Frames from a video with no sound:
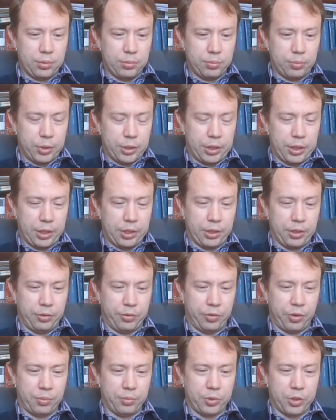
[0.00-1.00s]
Particularly
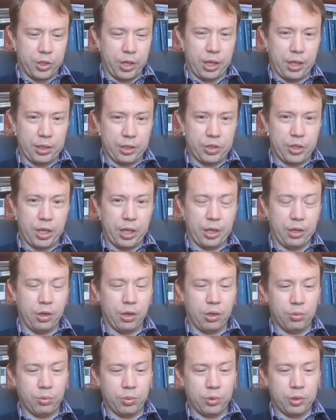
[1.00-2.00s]
from Schelling
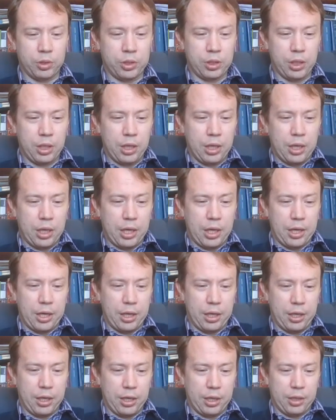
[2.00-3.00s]
onwards.
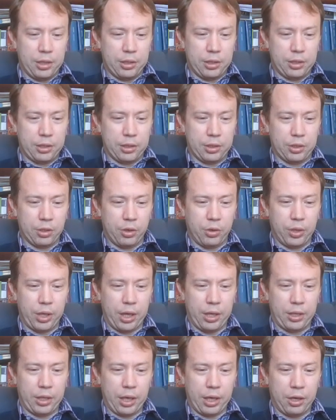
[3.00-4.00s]
So
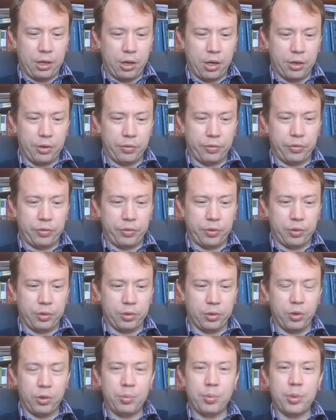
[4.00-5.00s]
that kind of
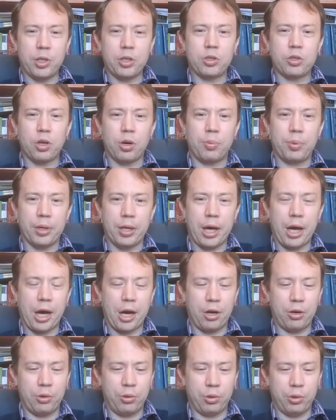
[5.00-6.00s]
gloomy
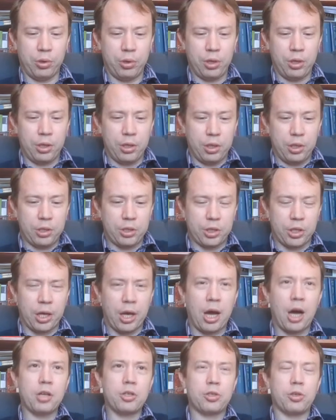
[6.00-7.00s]

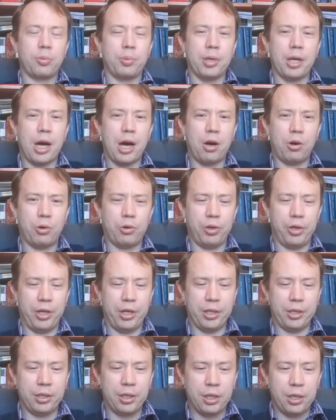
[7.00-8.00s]

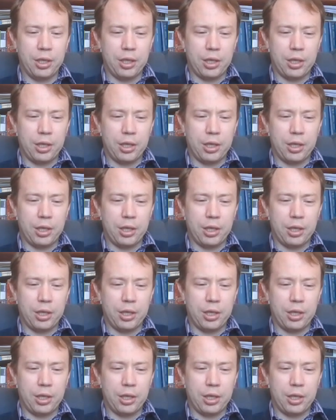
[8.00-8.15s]
Schopenhauerian